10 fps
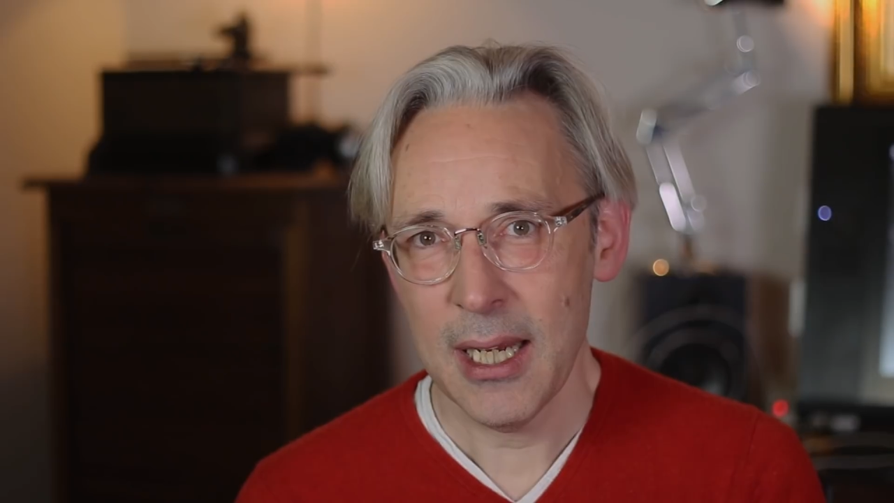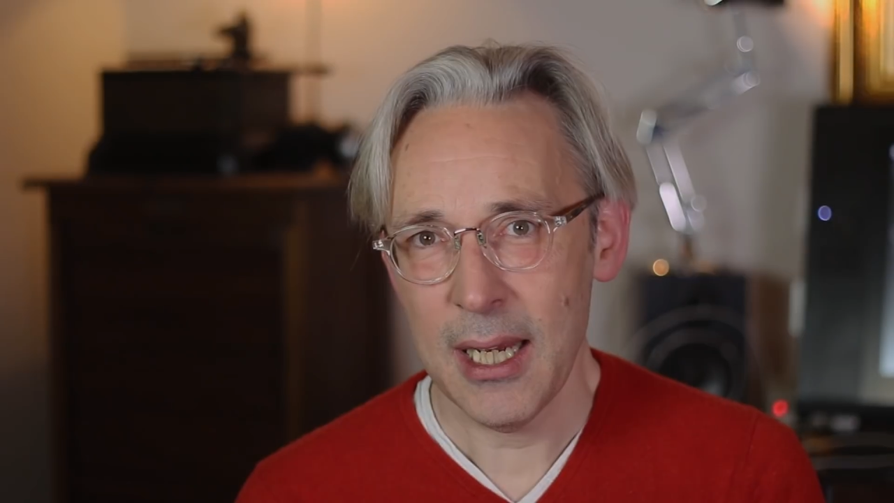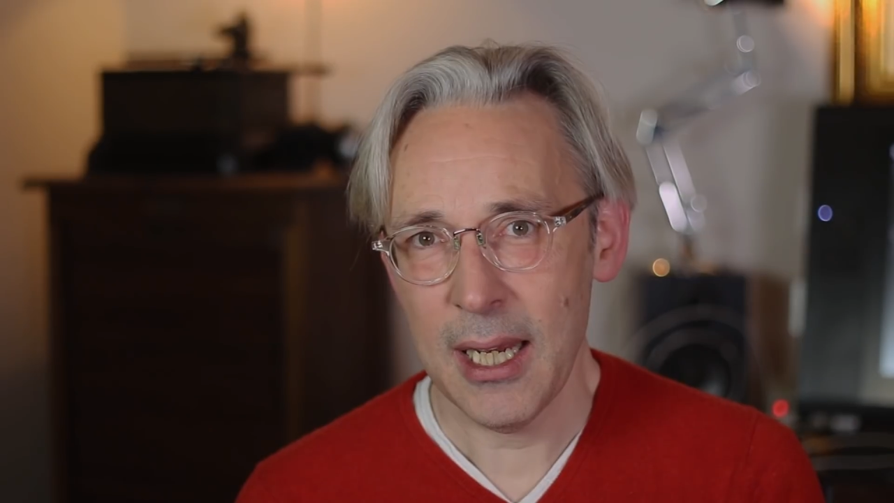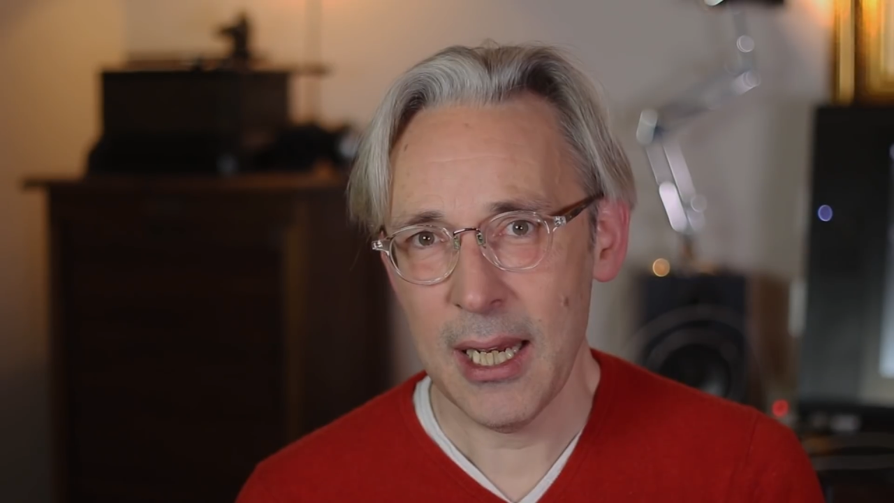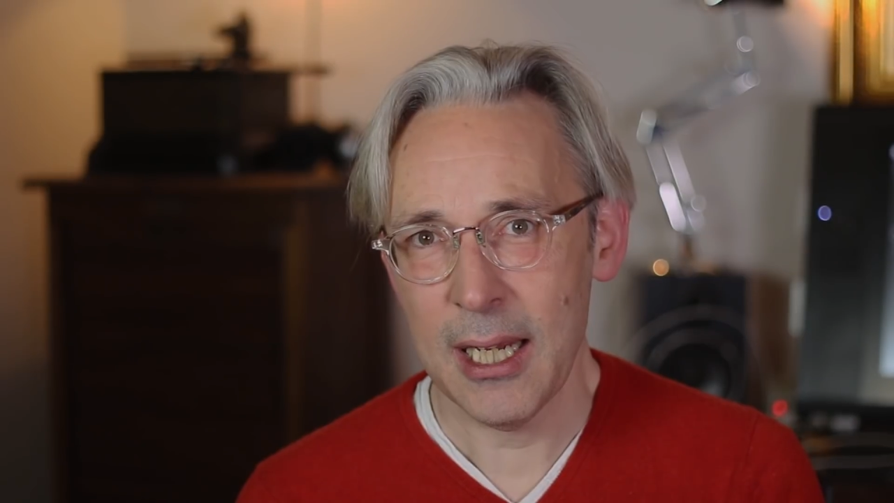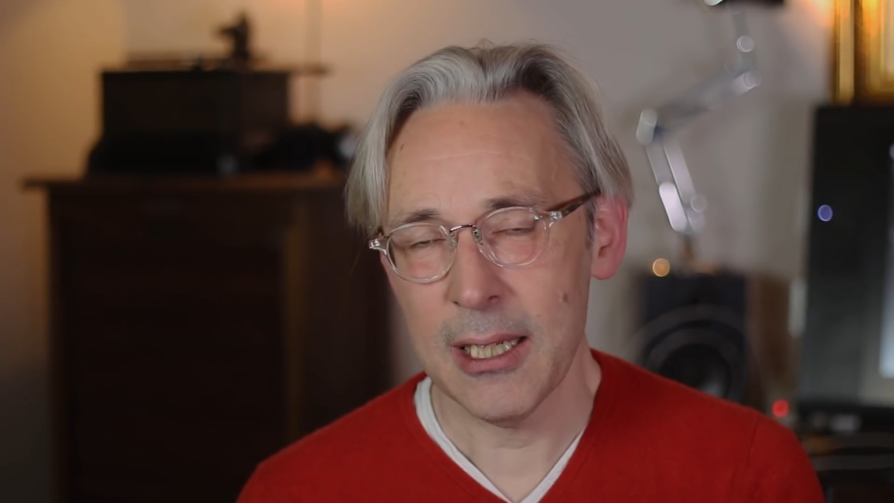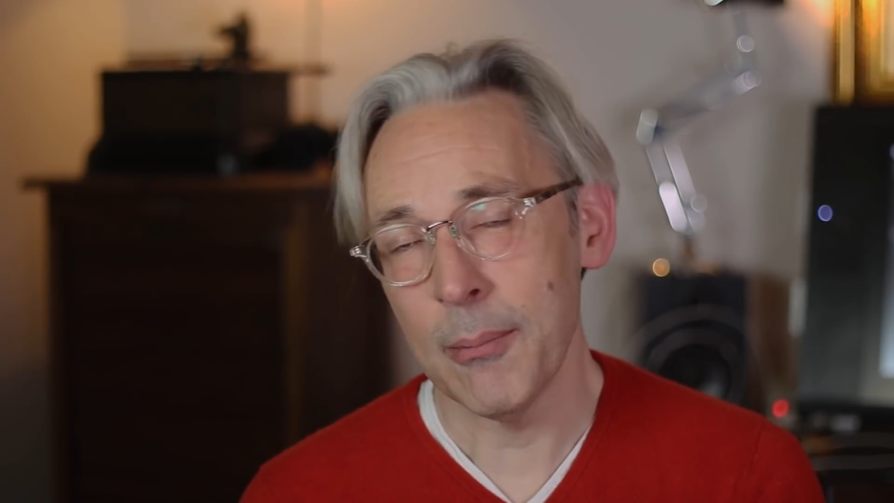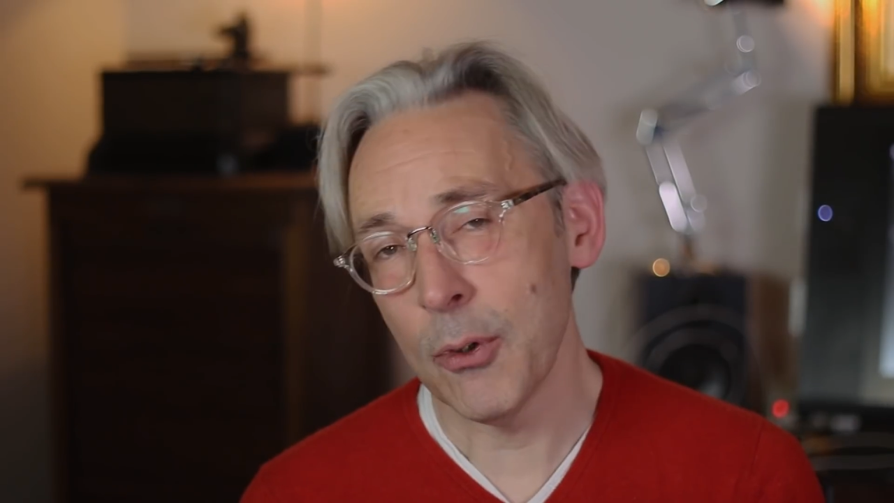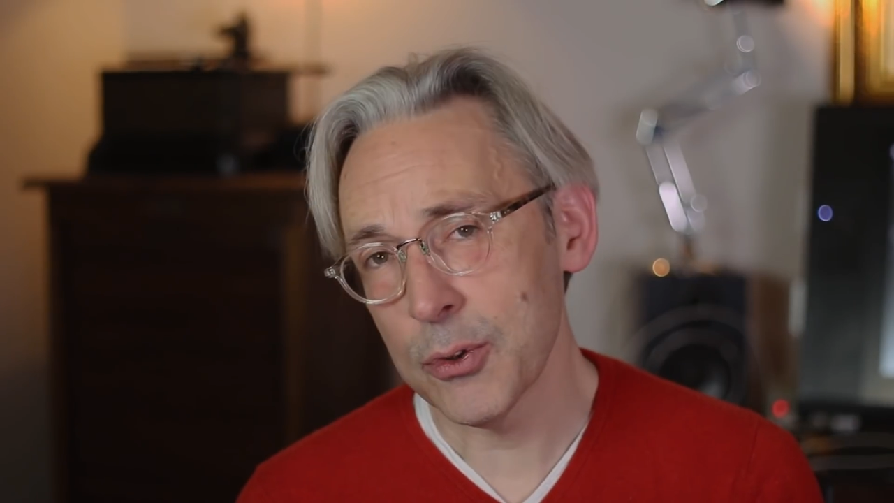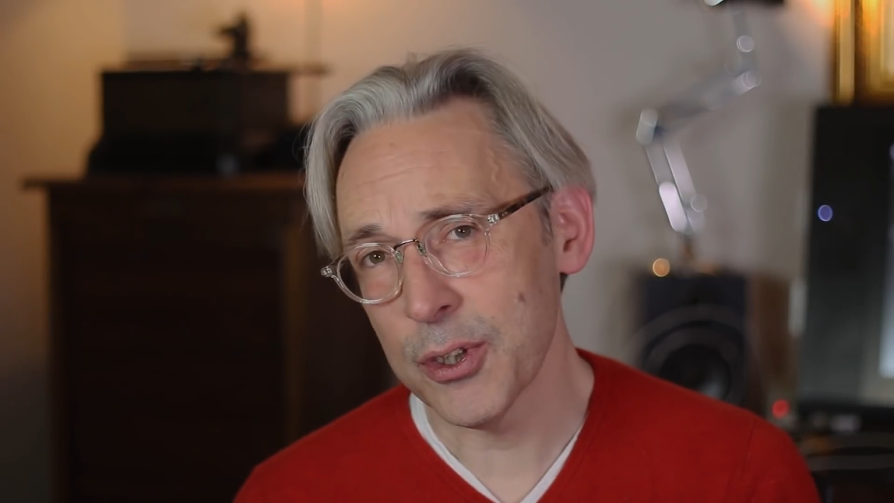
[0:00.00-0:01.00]
And
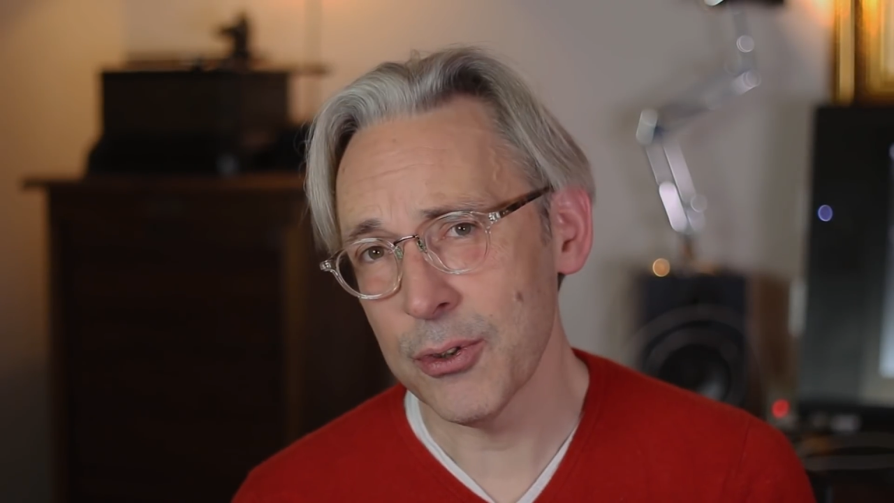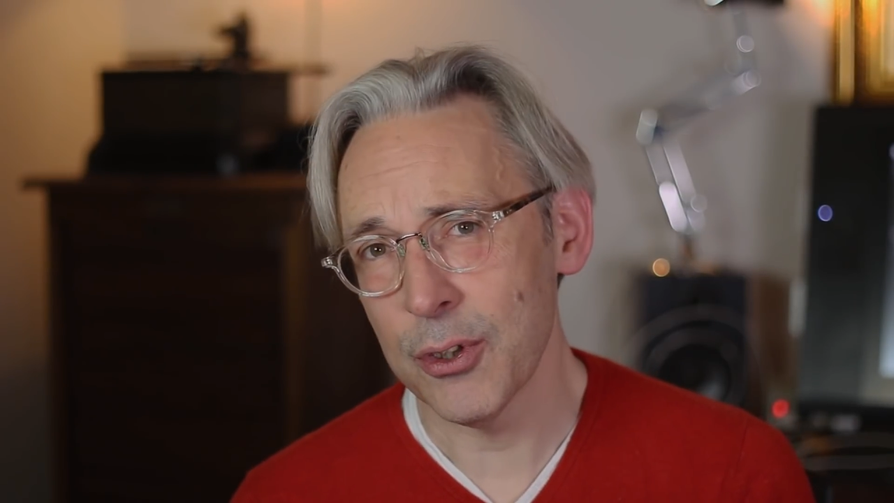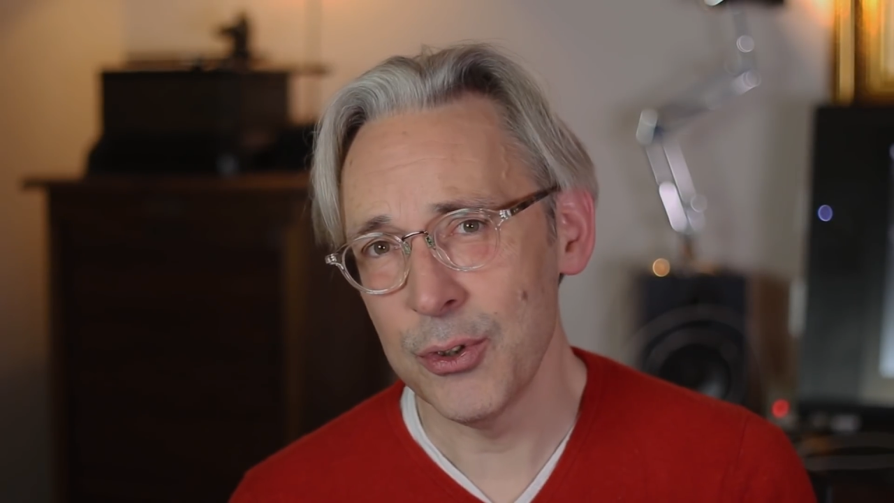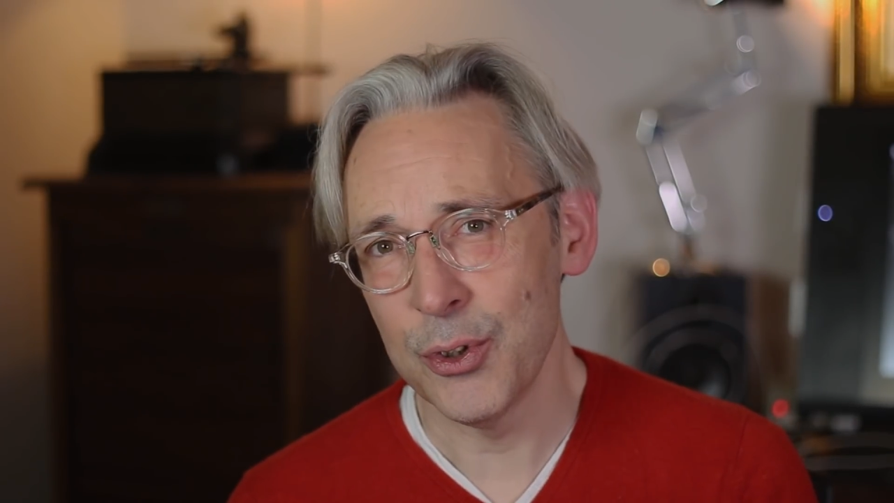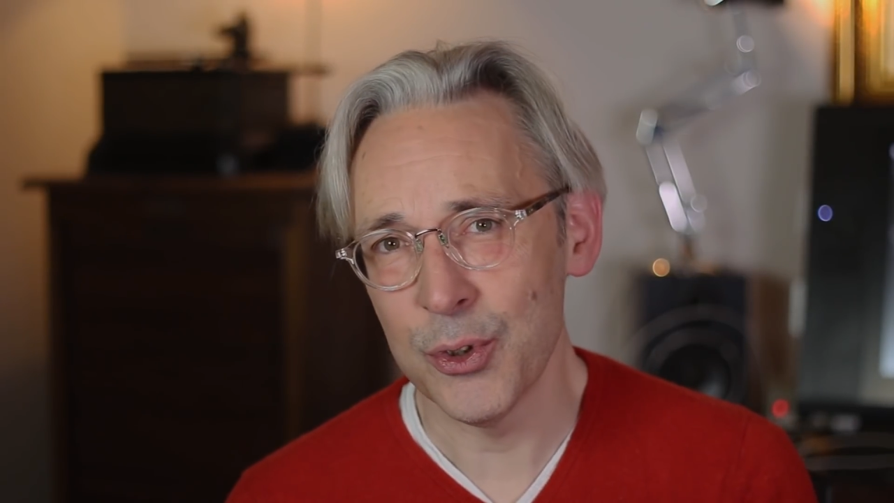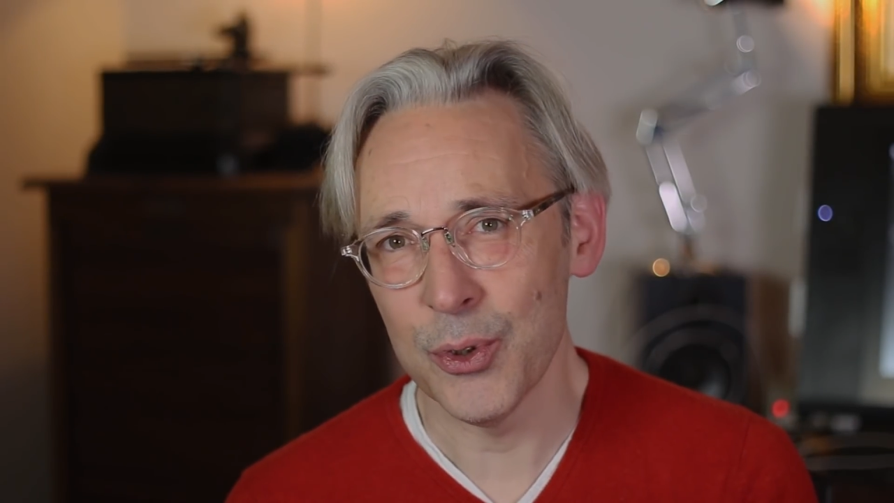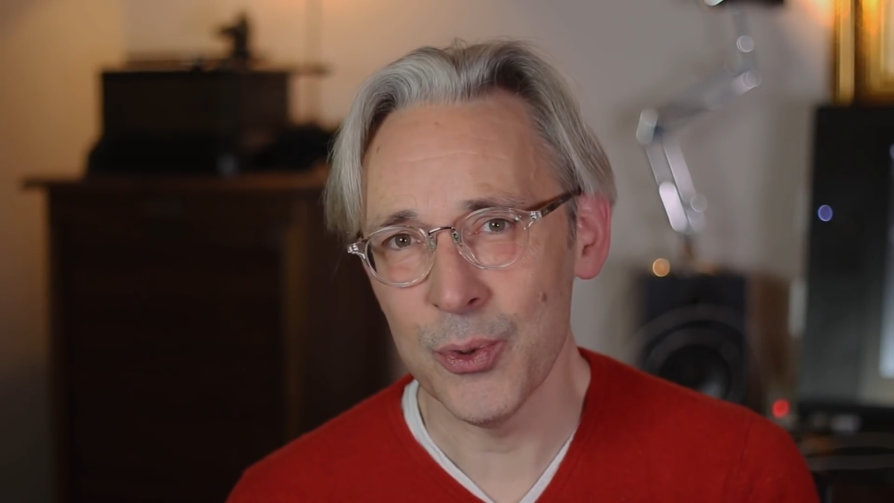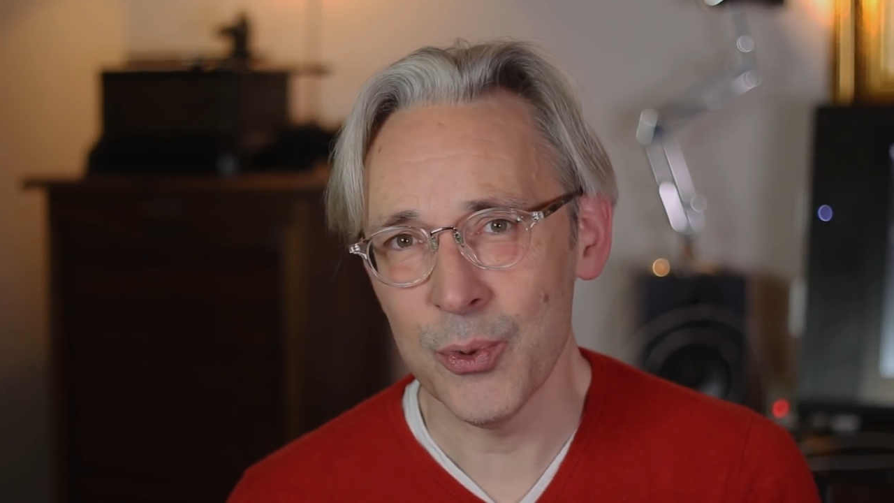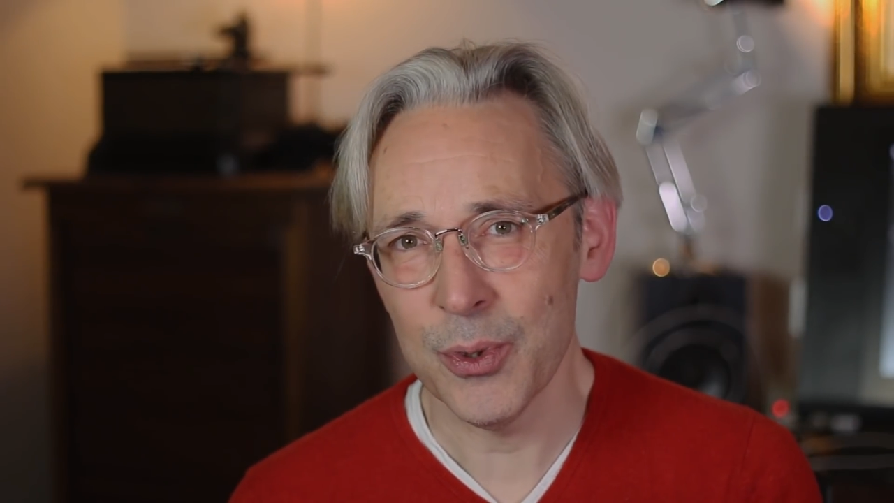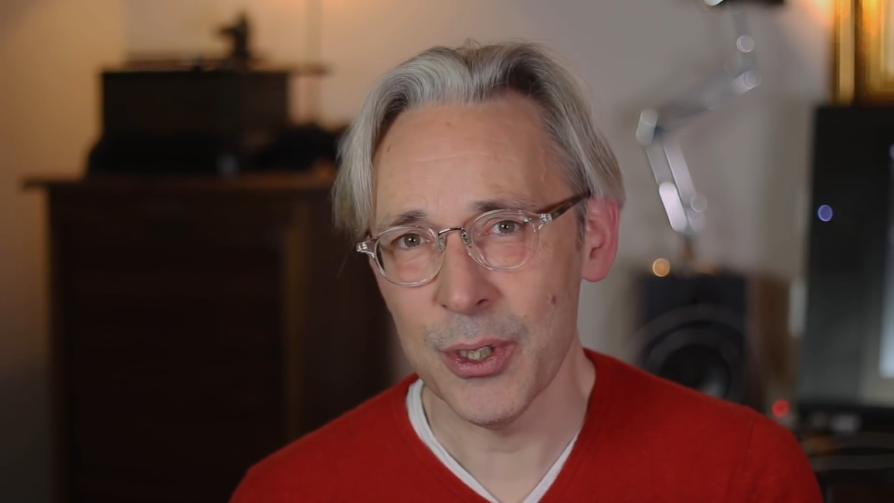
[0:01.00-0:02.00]
I'm also going to
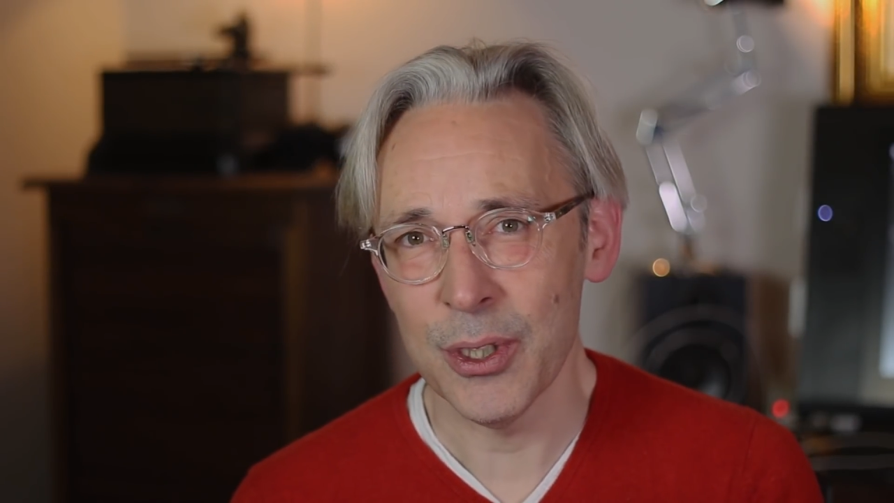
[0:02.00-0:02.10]
do